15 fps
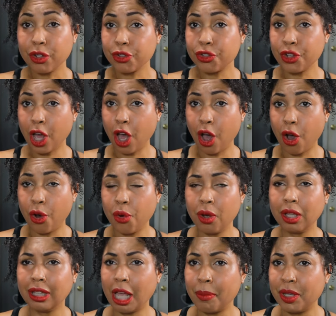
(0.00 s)
So
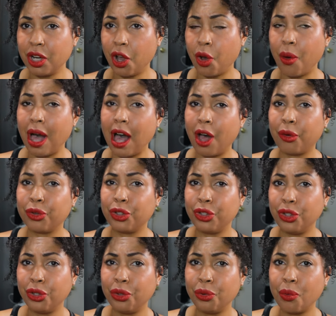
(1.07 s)
let me know how
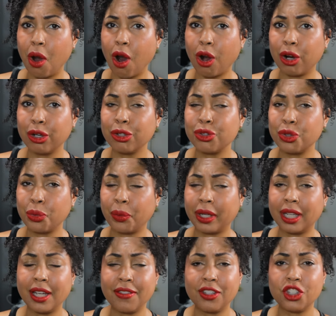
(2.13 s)
you are
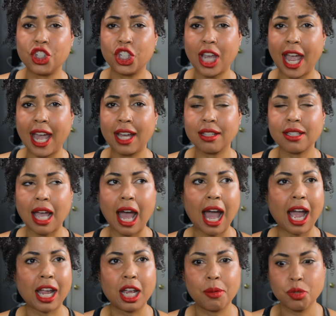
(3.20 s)
doing in the chat.
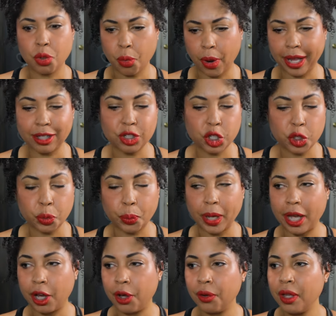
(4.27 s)
I am doing
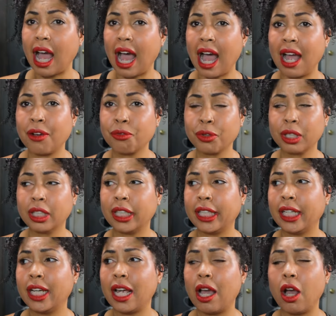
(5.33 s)
swell. I
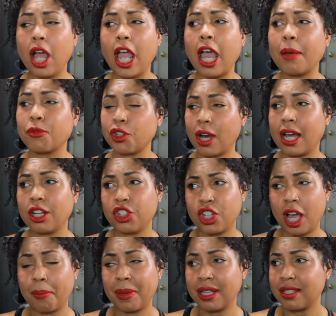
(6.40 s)
really am trying to
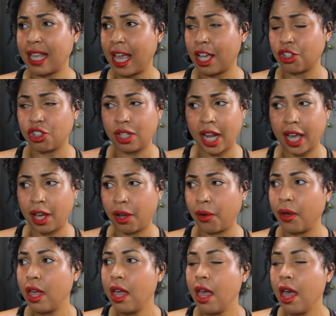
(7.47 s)
shop my stash
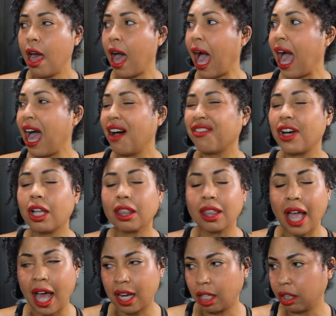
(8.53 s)
now. I have a
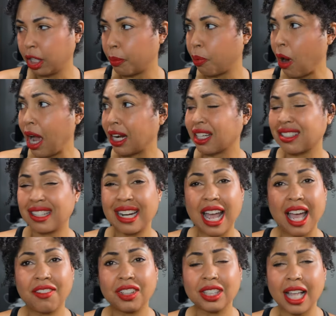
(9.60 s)
lot of lip products and I
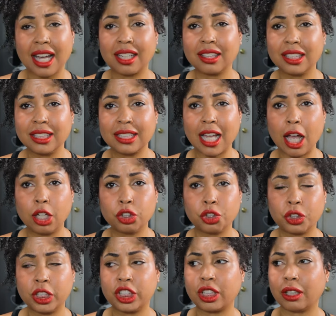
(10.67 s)
have a lot of Lisa
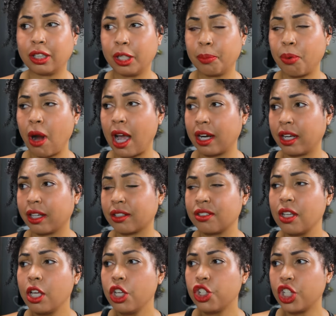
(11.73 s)
Eldridge lip
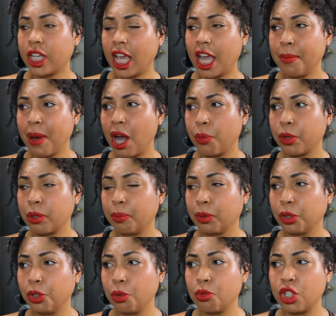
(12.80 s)
products. She came out with
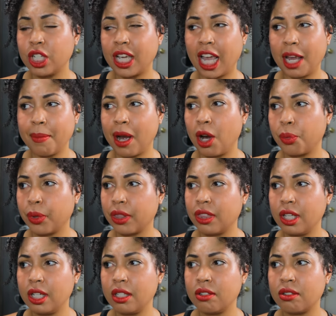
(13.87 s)
Bloom. She came out with
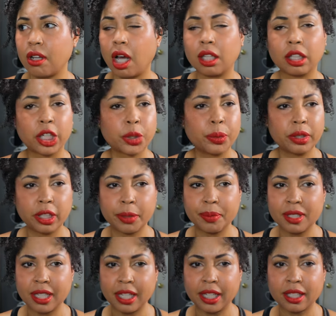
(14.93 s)
these liquid
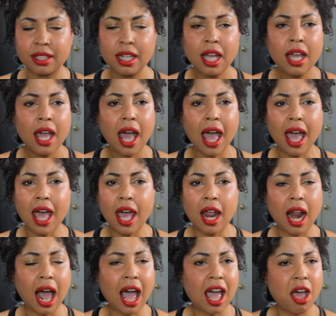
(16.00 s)
lipsticks,
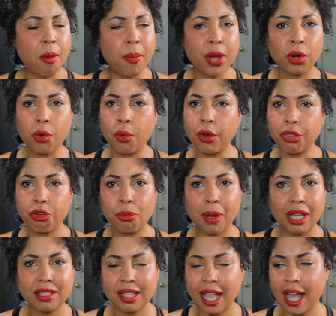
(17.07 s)
and I have been going through
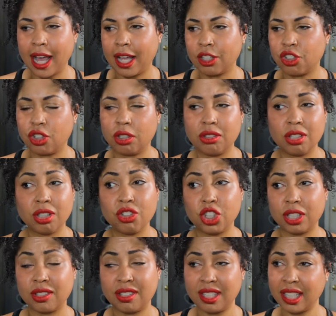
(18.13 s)
my stash to
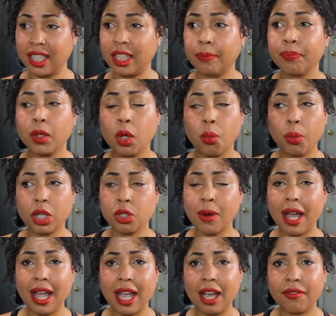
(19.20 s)
just see what do
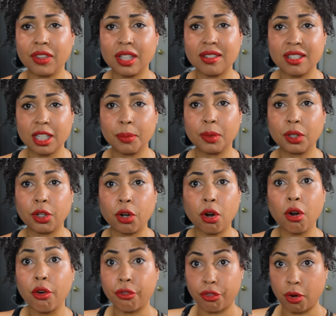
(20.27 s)
I have that's
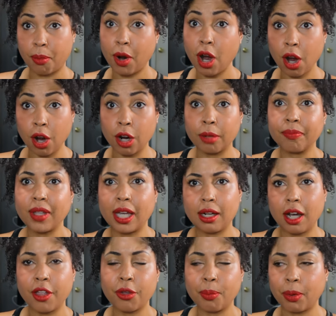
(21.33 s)
similar from her and
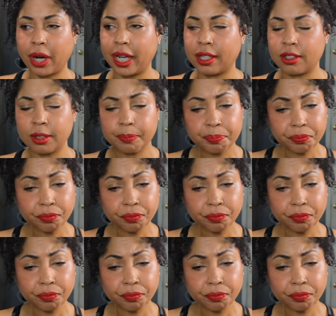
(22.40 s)
other brands.